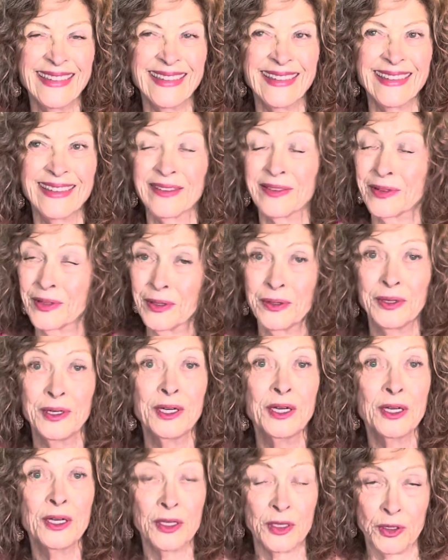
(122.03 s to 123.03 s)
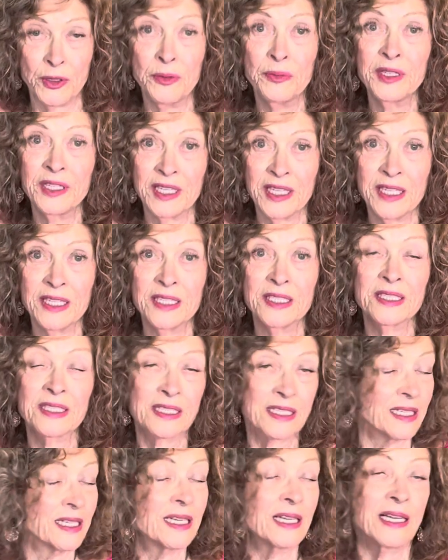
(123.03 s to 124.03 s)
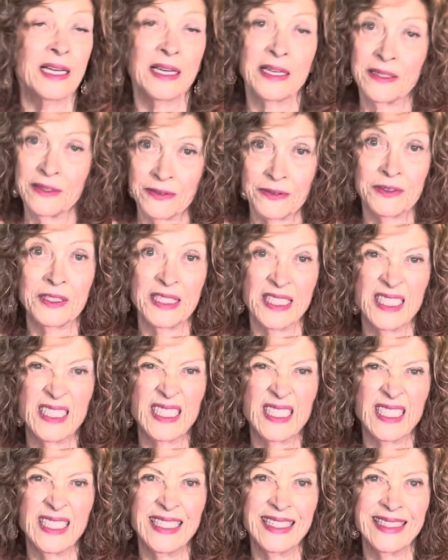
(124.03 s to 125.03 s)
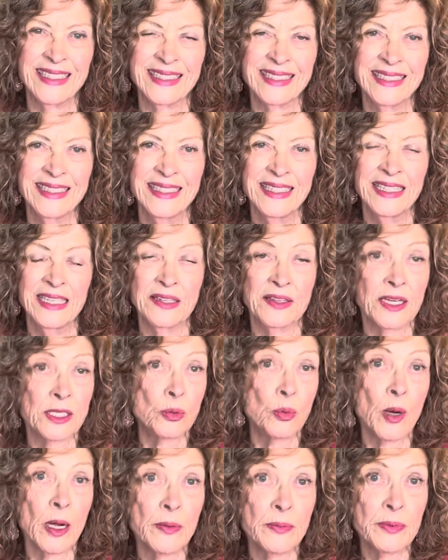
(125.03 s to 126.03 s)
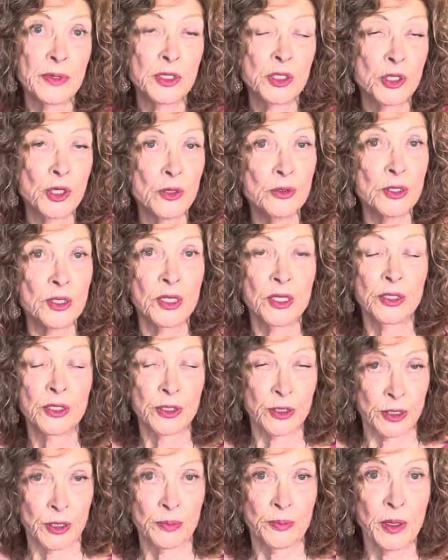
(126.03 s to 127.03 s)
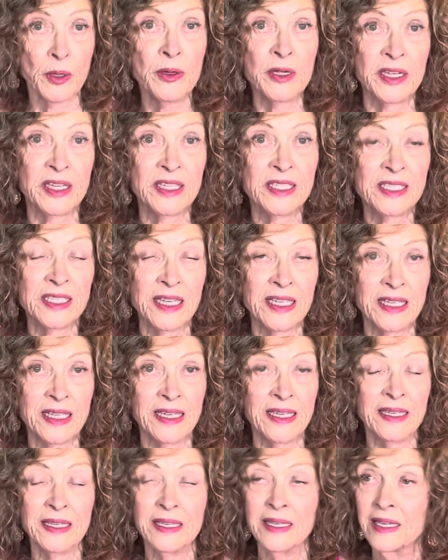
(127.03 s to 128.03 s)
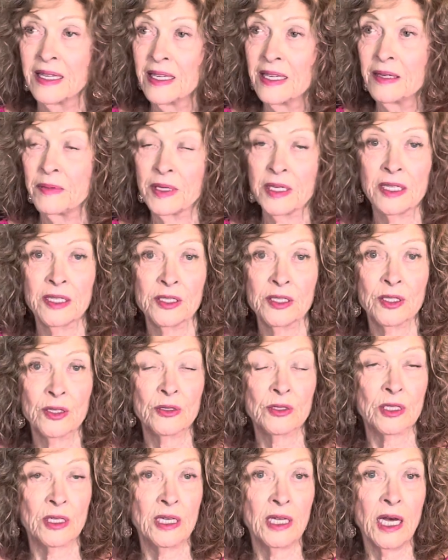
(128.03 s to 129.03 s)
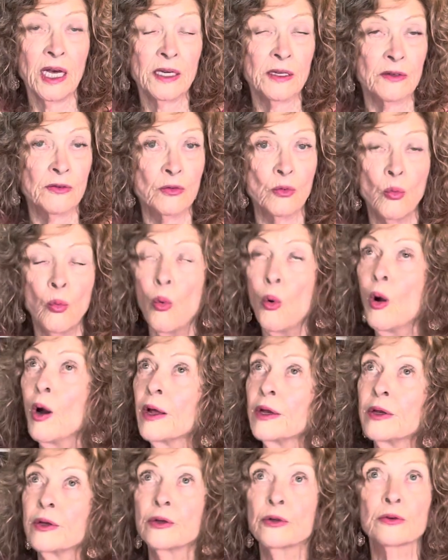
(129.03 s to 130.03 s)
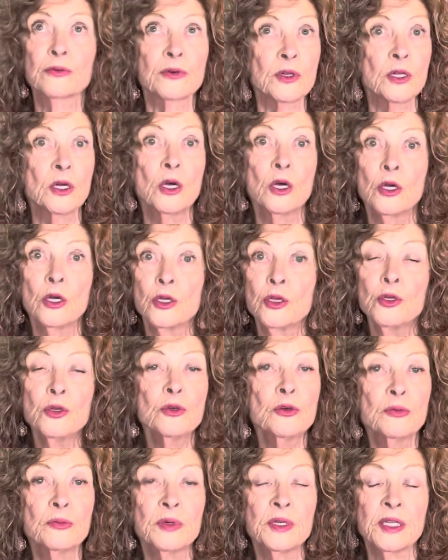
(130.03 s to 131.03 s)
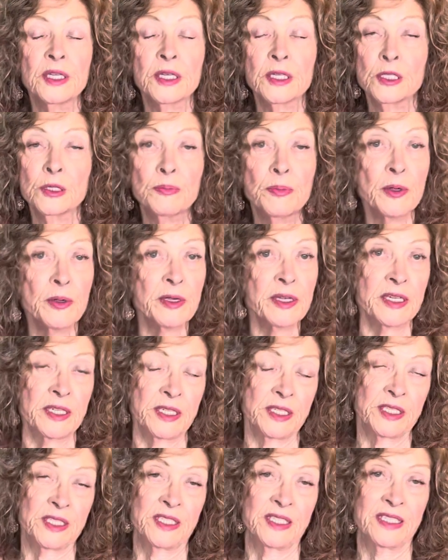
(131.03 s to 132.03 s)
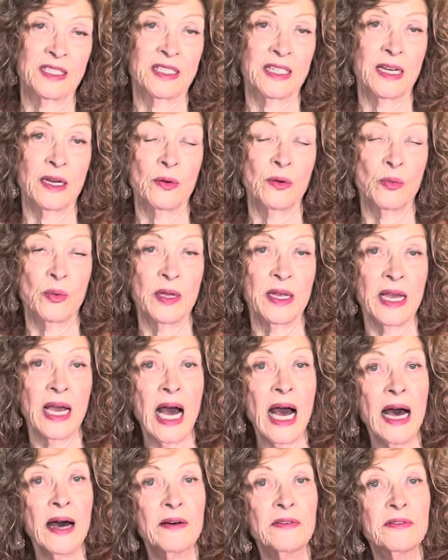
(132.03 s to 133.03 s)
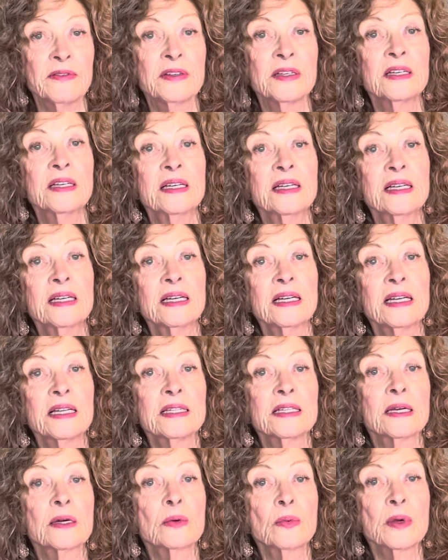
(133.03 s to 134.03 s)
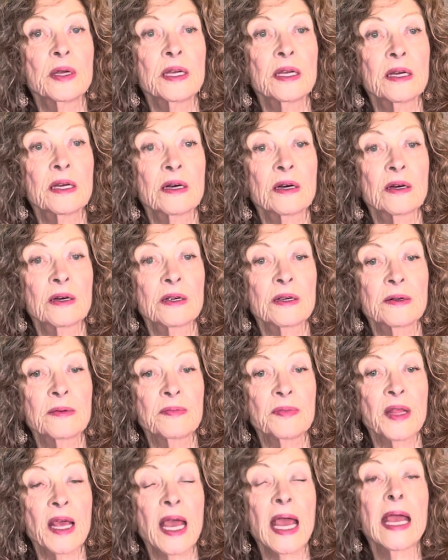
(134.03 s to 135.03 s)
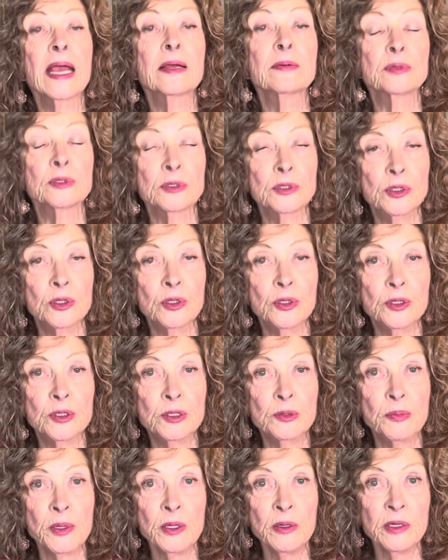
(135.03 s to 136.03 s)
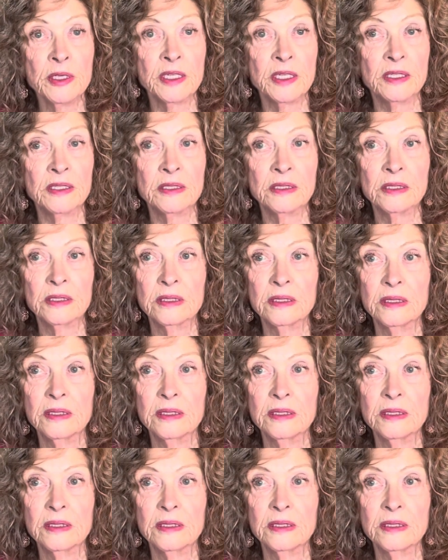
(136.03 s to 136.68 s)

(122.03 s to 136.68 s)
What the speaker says: Although human is delightful, isn't it? That's why we chose this experience, I think, because there's a lot of wonderful human experiences that we have and that we are able to experience.